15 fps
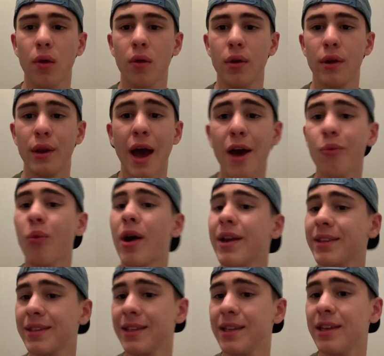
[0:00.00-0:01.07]
not wanting
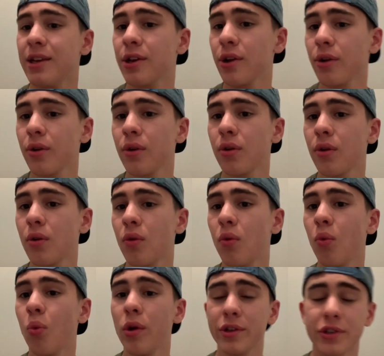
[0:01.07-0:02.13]
to hear
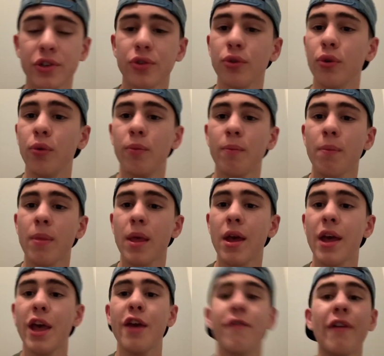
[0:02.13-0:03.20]
what is true?
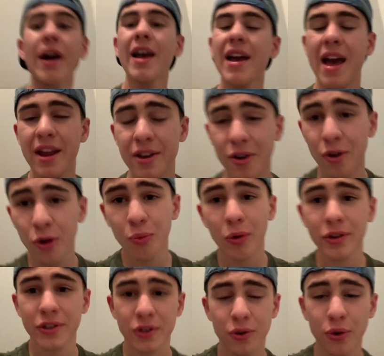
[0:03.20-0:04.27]
If I hadn't heard
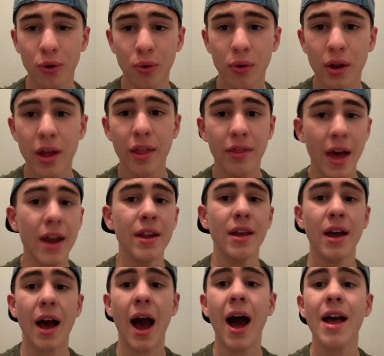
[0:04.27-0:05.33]
what's true, that
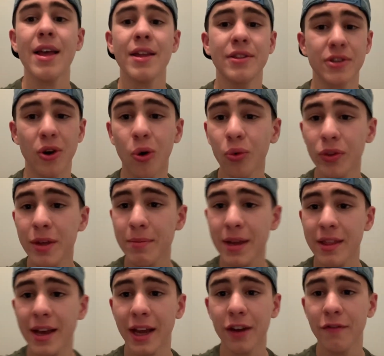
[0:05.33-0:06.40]
it's only me
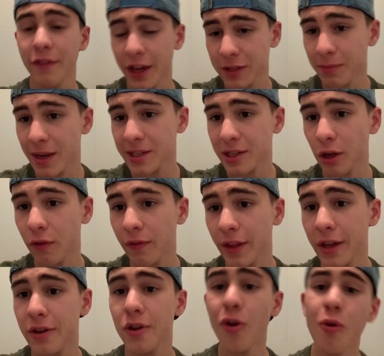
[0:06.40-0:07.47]
that can fix myself and
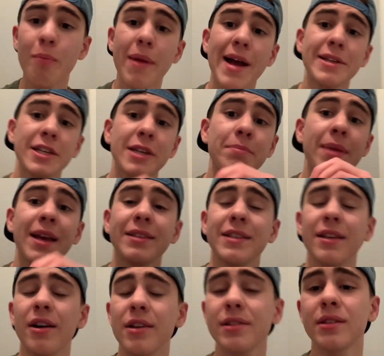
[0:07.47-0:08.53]
that no magic pixie
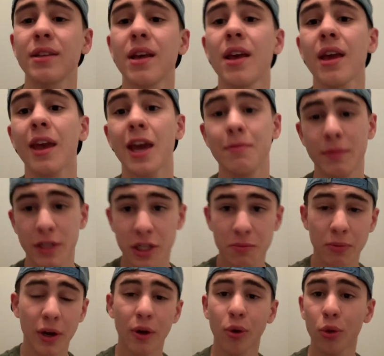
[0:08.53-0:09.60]
dust can be
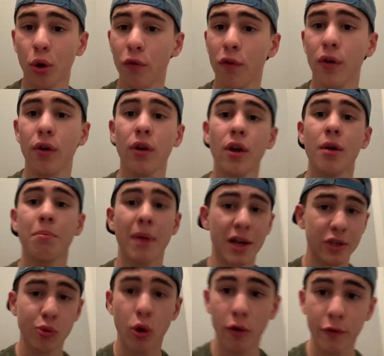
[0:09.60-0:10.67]
sprinkled over my
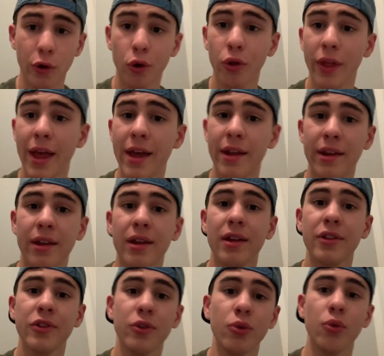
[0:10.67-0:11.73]
12-year-old head
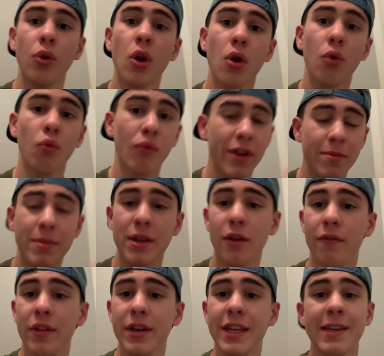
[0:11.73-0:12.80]
to rid me of
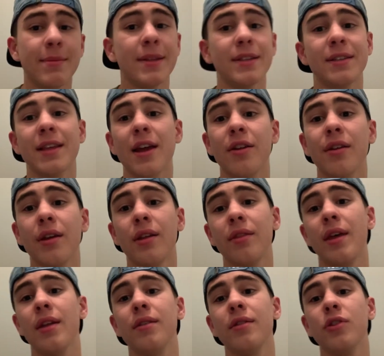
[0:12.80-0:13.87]
the demons that
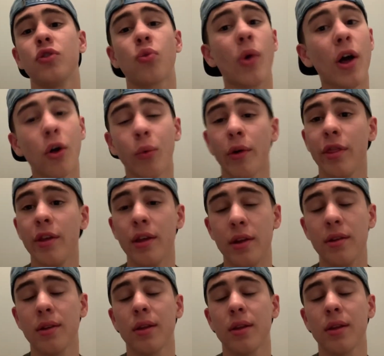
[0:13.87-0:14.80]
dwell within.